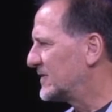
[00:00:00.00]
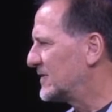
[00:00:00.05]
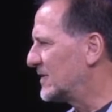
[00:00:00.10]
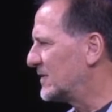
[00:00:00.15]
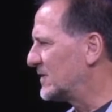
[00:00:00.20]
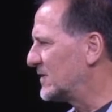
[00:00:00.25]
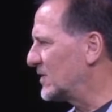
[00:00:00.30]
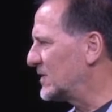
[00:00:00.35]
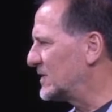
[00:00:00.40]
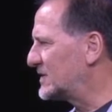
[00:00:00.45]

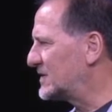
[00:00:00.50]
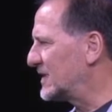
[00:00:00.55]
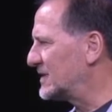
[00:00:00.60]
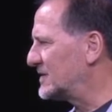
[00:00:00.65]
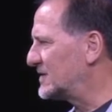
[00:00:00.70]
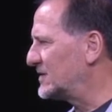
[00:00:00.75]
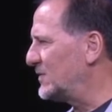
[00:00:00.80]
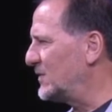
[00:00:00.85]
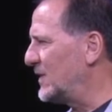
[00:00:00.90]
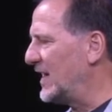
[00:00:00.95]
The Lord
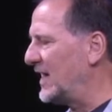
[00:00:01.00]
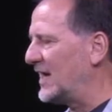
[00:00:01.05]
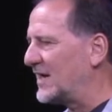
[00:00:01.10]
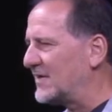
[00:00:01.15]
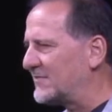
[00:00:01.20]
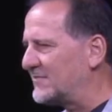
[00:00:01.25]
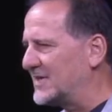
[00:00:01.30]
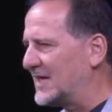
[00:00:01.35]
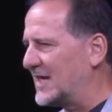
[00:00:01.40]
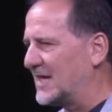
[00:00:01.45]
says, you
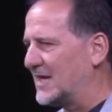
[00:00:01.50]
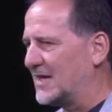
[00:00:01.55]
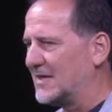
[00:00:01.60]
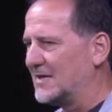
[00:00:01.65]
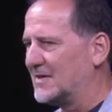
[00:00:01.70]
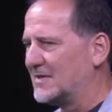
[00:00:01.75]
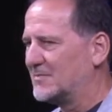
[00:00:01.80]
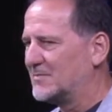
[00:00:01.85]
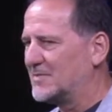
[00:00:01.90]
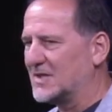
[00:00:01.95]
have not
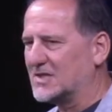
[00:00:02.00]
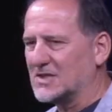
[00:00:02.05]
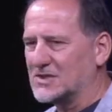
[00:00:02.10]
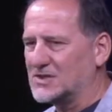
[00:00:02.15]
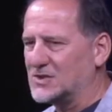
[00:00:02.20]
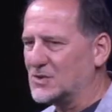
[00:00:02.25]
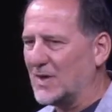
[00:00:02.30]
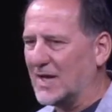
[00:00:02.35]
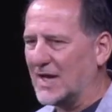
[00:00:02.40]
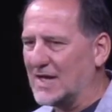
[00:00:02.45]

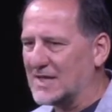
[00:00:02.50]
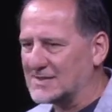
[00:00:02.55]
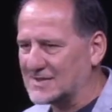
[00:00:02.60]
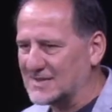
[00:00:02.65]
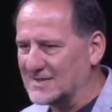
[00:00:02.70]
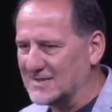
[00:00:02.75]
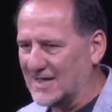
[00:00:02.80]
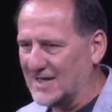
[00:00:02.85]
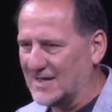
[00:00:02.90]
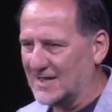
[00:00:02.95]
because you
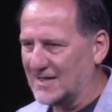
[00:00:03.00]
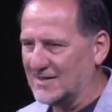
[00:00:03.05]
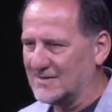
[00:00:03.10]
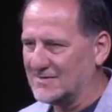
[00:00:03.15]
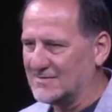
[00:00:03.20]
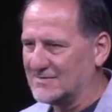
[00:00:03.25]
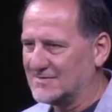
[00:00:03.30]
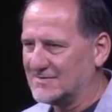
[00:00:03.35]
ask not.